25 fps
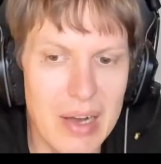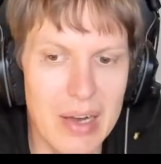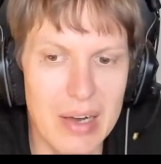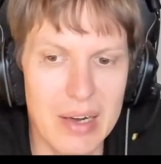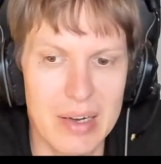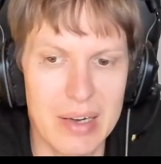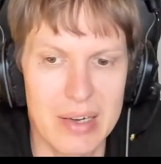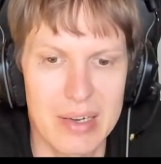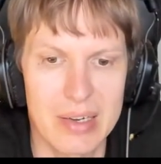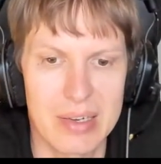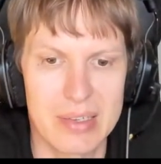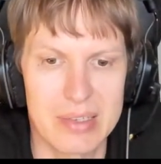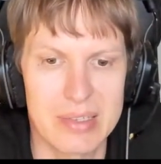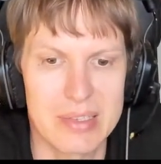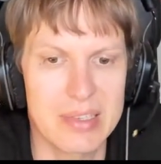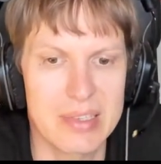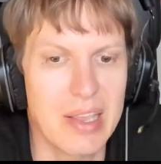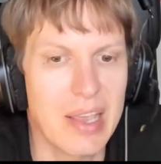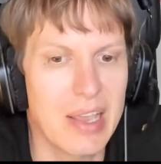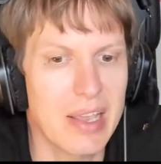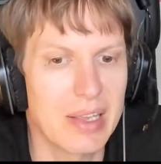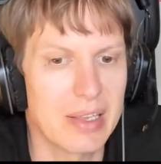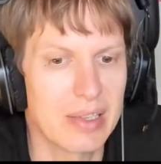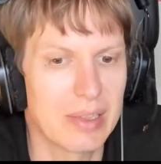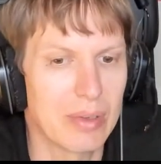uh,
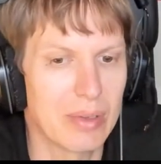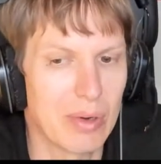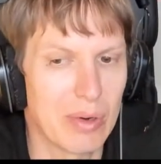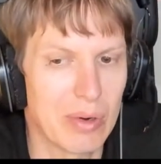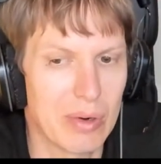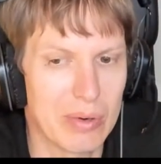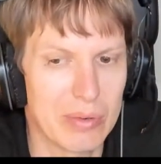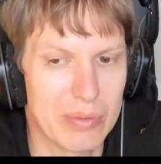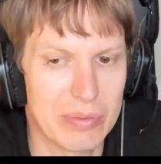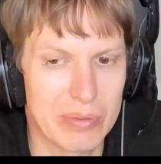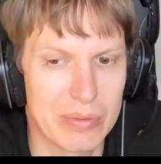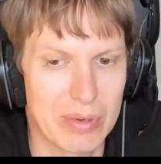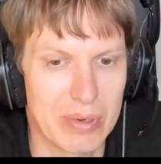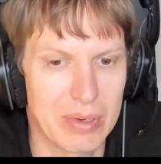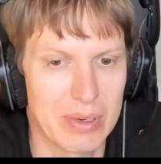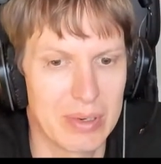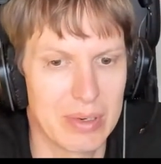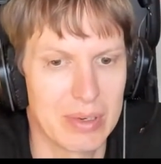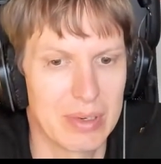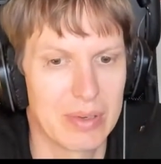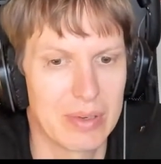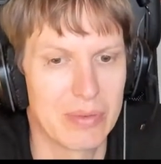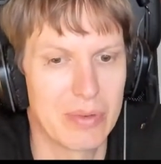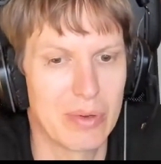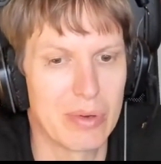scale of
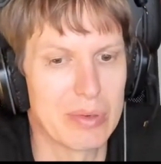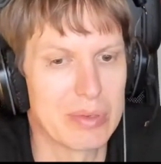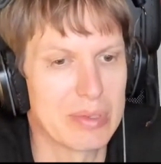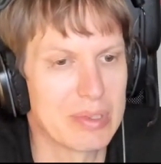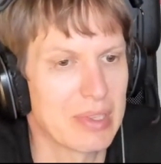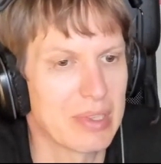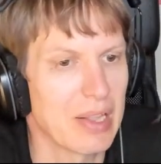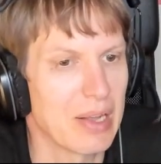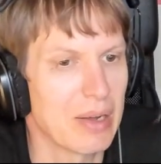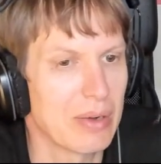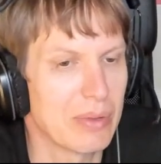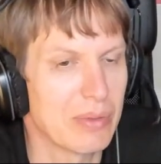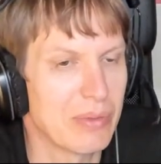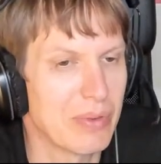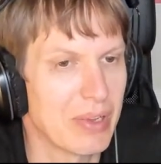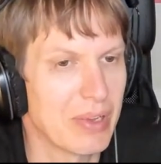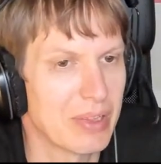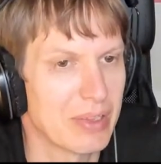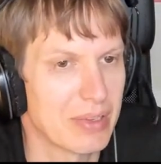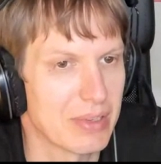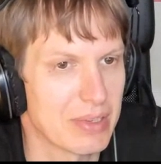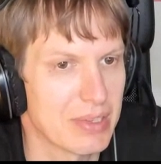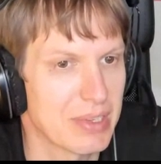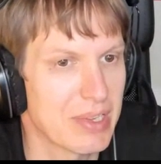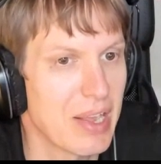uh, those cloud
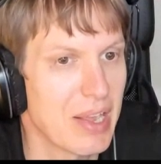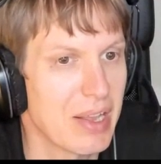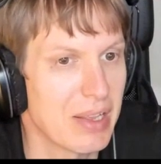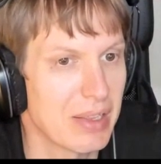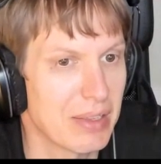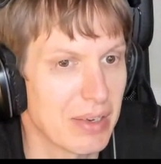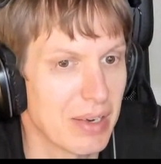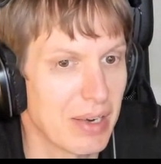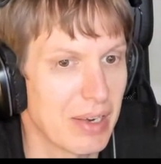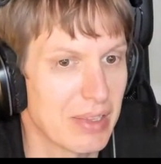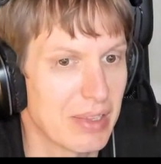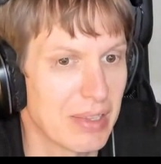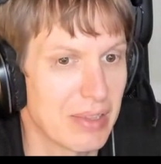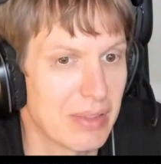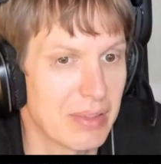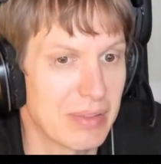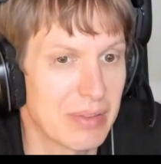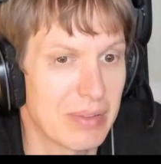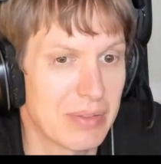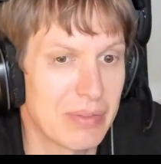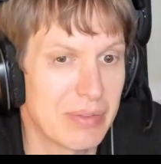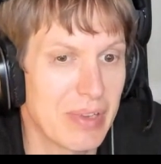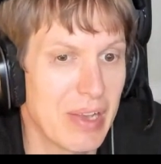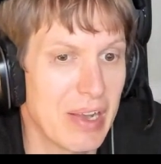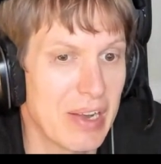vendor scale, right?
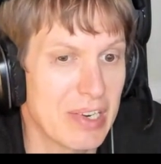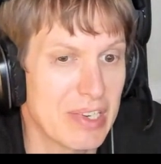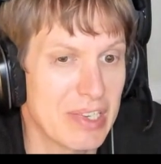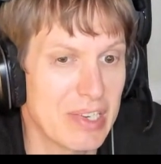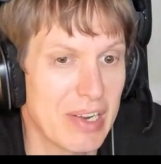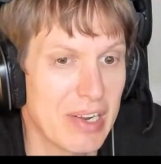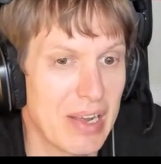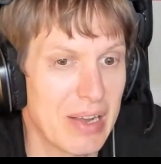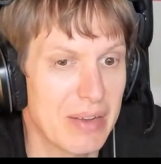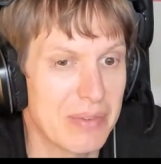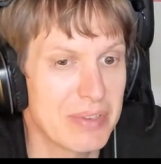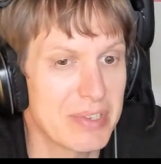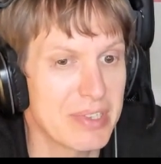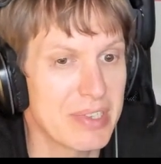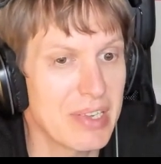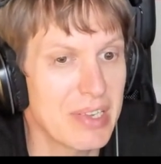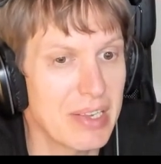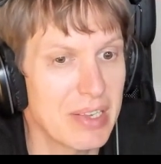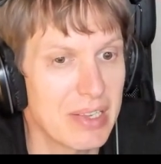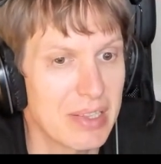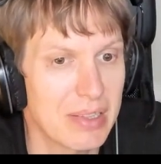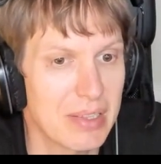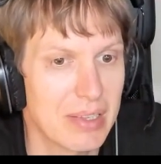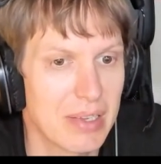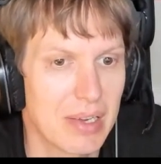And we actually have
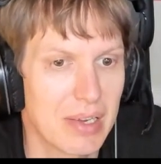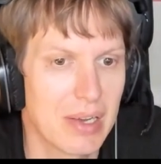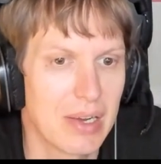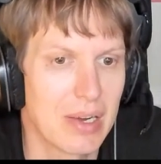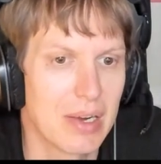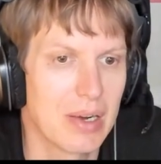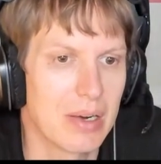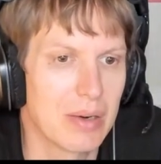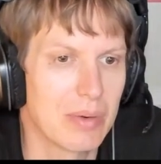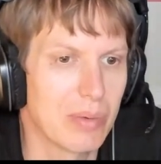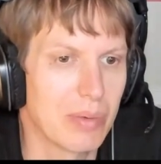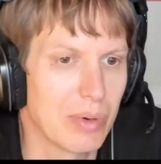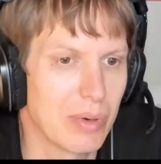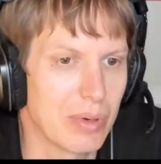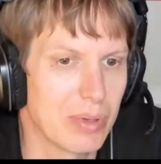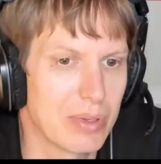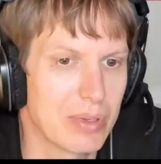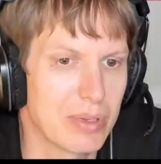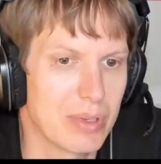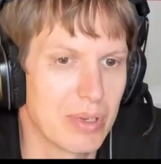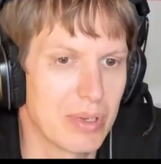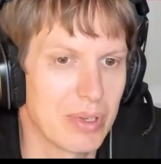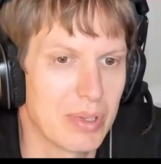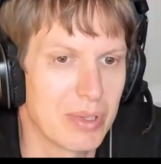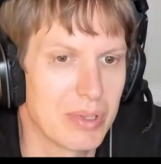seen
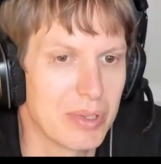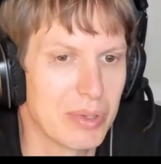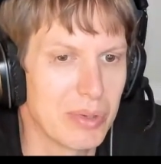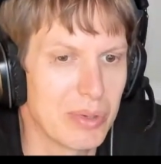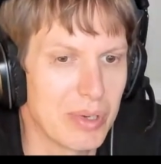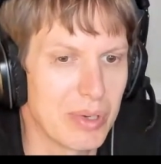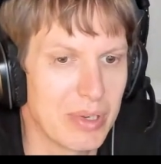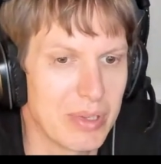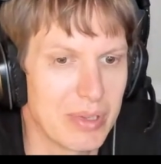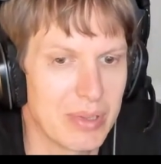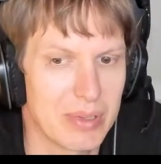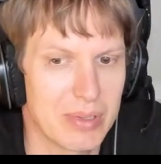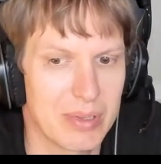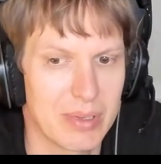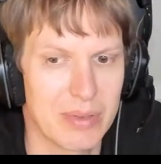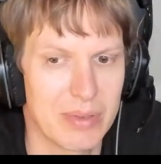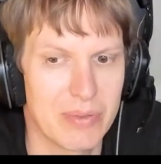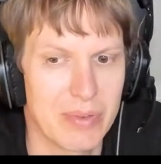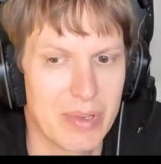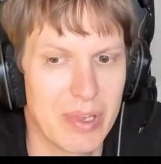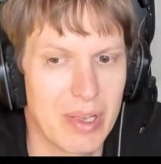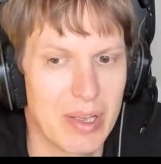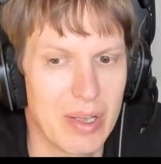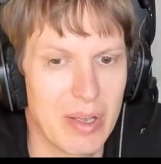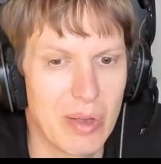what uh, during
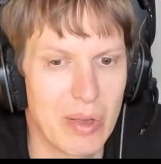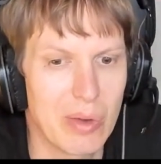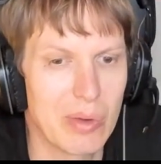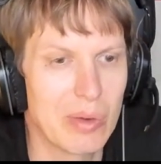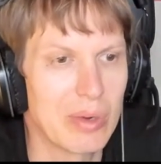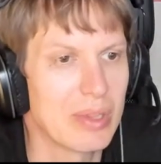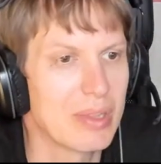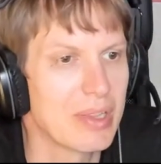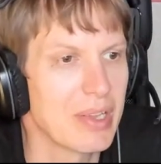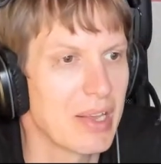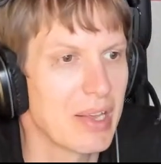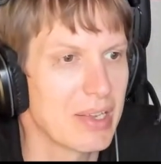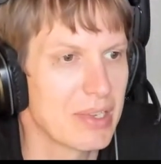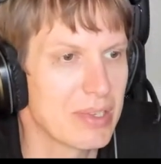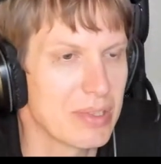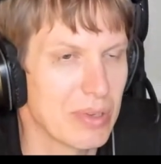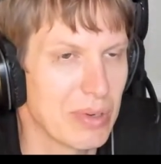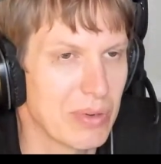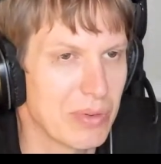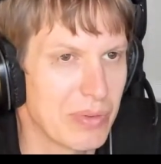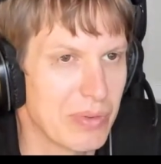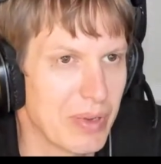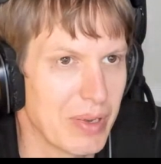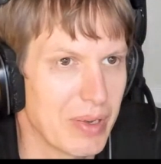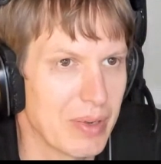the early days
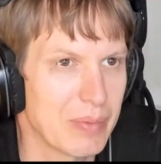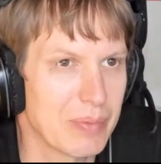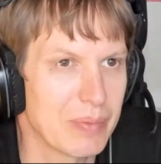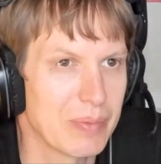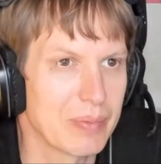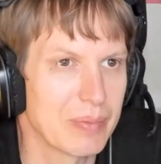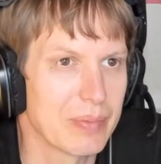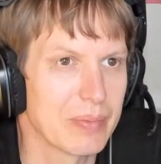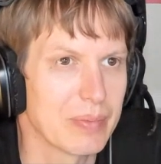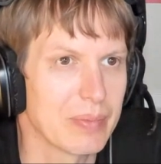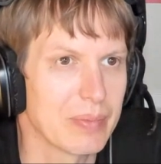of uh,